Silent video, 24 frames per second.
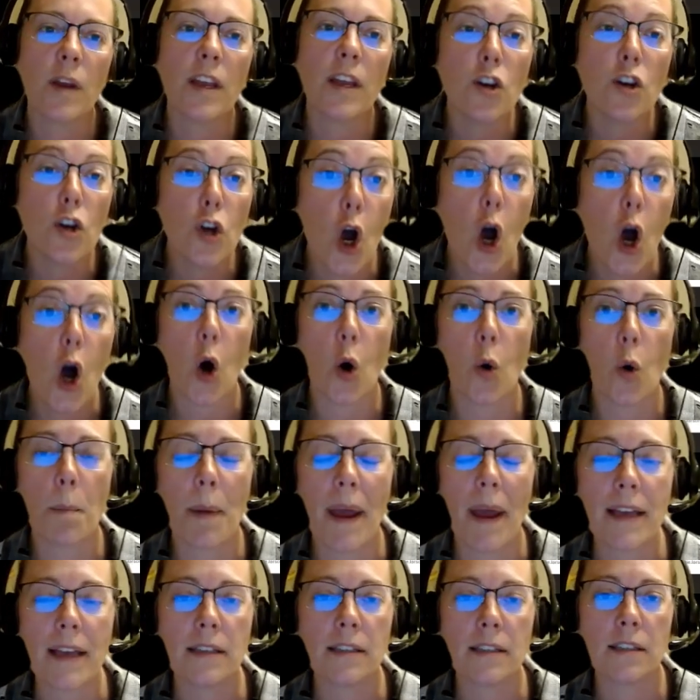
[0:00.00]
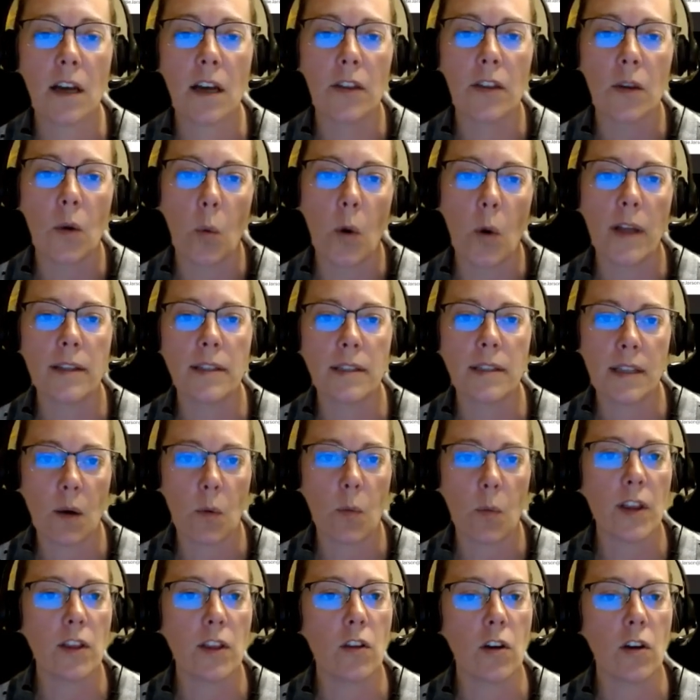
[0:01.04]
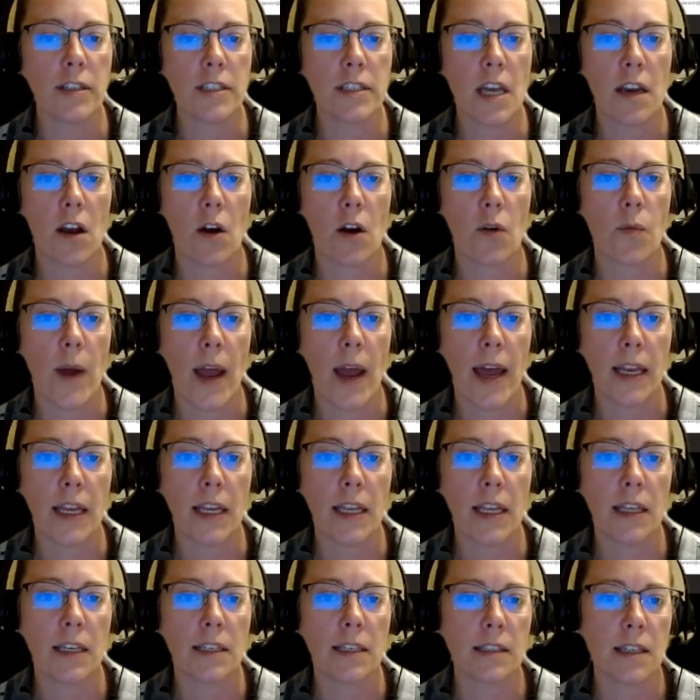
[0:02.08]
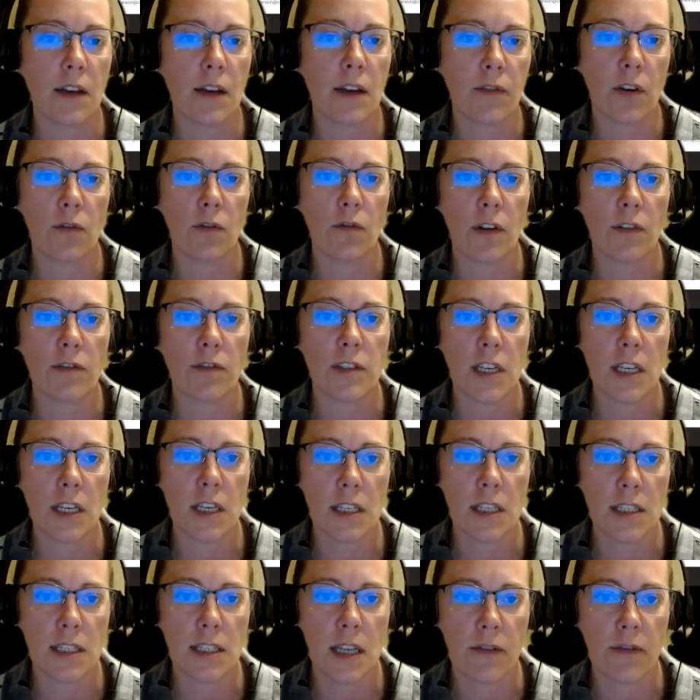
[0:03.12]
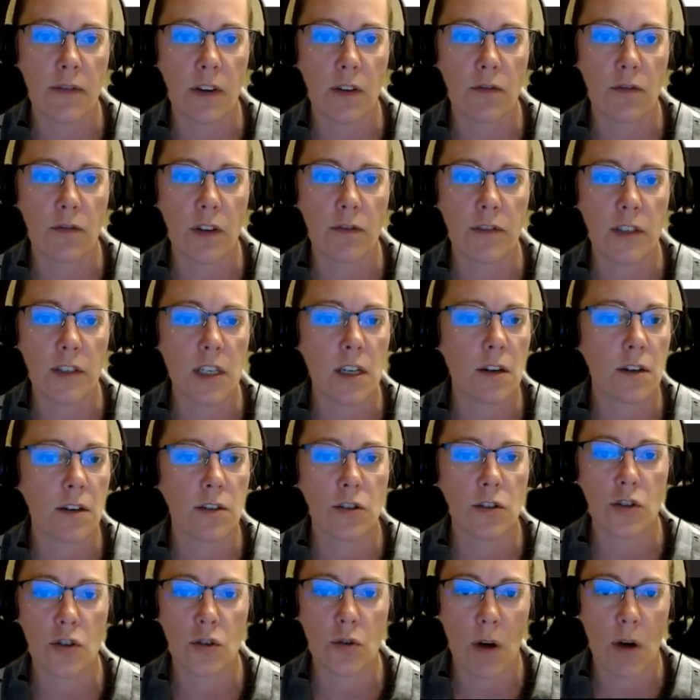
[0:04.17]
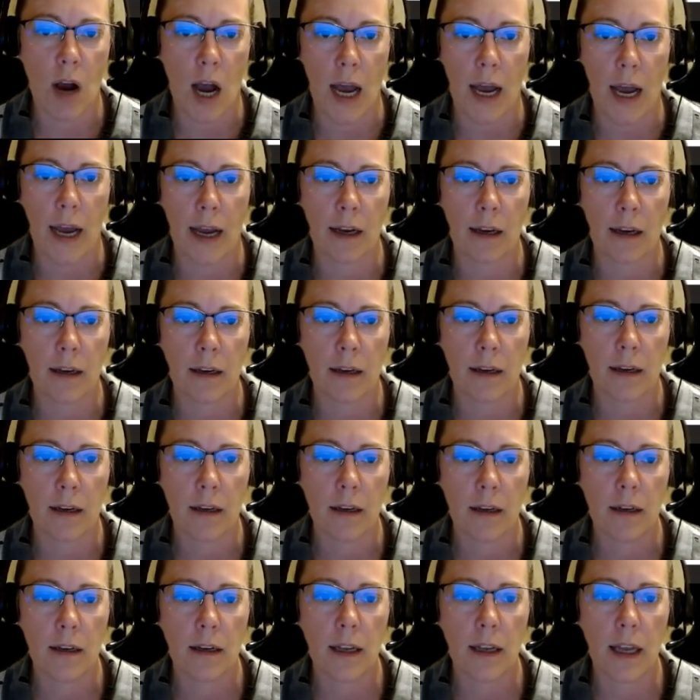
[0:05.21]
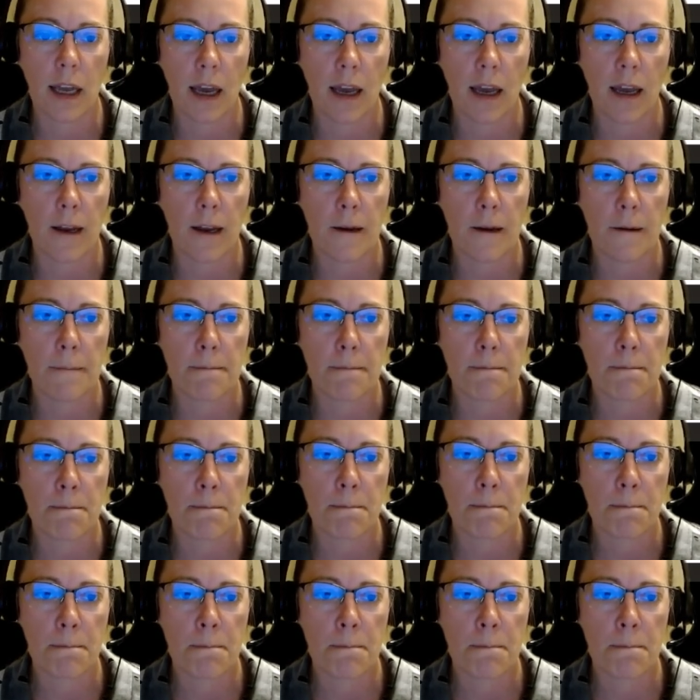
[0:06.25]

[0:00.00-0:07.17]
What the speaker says: we know based on the ones that we looked at already that 715 to 750 is too high. Okay.